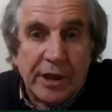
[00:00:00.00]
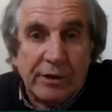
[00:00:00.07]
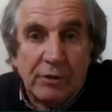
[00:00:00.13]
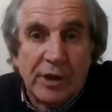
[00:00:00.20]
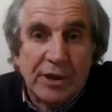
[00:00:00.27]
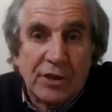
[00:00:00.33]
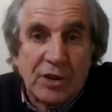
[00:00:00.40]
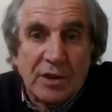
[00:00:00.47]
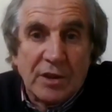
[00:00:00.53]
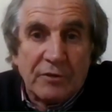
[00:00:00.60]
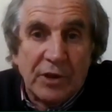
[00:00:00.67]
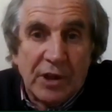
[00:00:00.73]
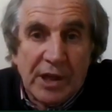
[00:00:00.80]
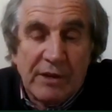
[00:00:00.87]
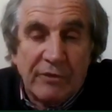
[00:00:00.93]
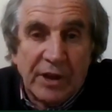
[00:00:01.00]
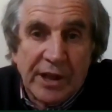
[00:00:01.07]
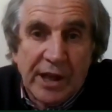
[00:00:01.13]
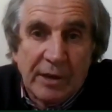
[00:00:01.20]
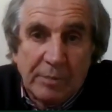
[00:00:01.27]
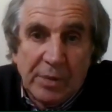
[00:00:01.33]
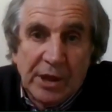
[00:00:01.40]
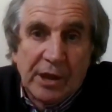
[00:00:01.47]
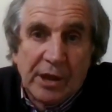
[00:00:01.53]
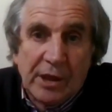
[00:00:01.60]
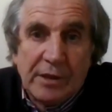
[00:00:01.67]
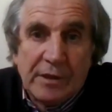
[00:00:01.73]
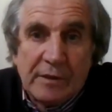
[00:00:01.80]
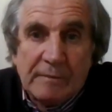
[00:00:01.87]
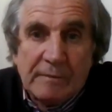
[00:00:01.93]
generations for leaving that
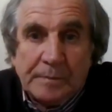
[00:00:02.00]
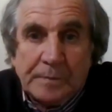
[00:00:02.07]
behind.